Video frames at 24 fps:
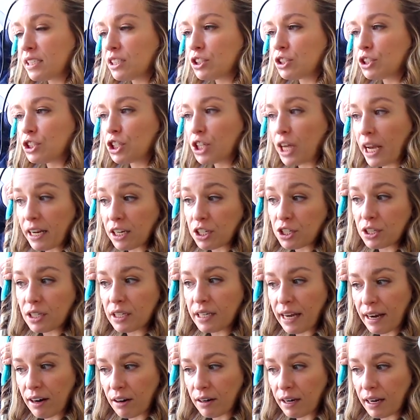to change the
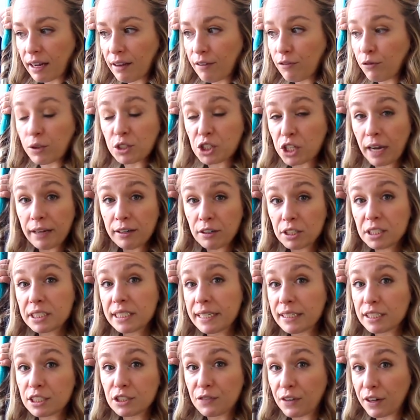narrative, which I
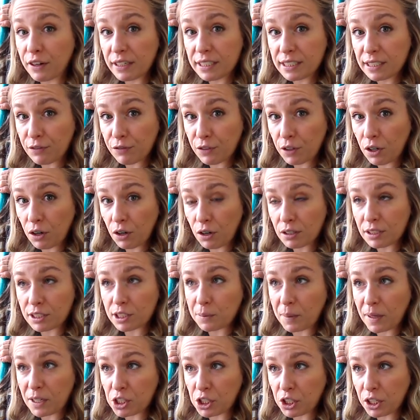understand is very difficult,
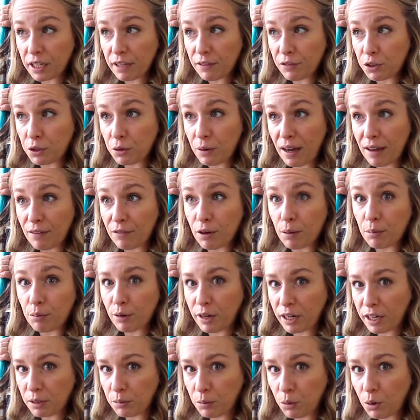especially if you have a
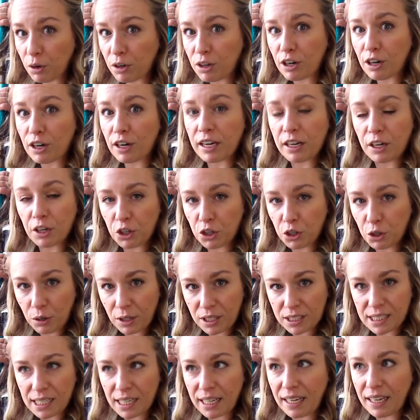brick and mortar in New
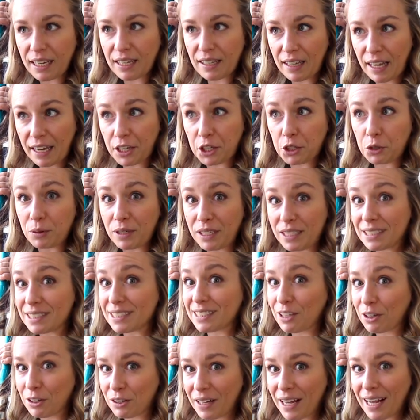York City and like you need to
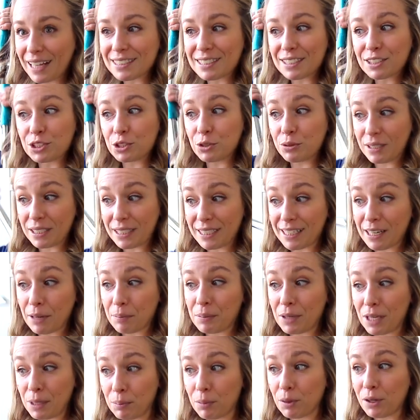sell classes, you need to
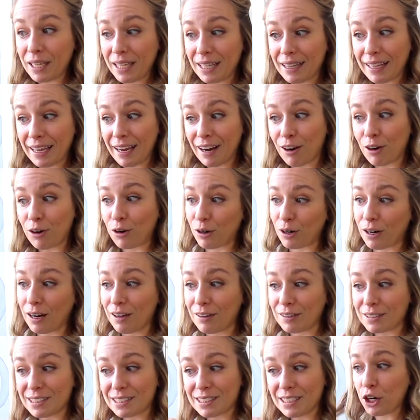get people in there or
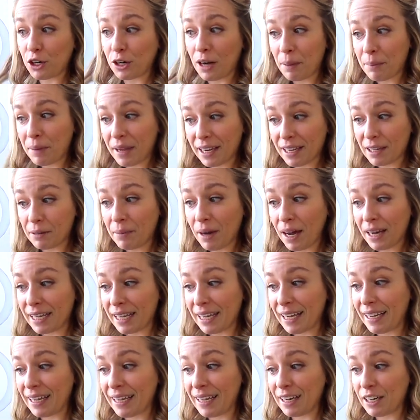else you're not making
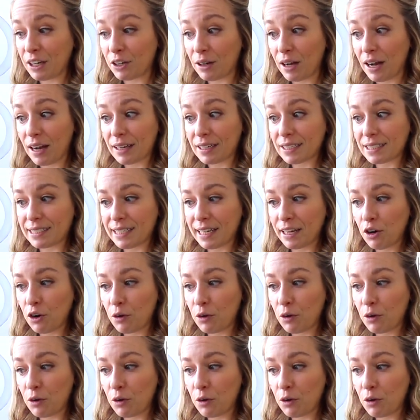money and you're not gonna stay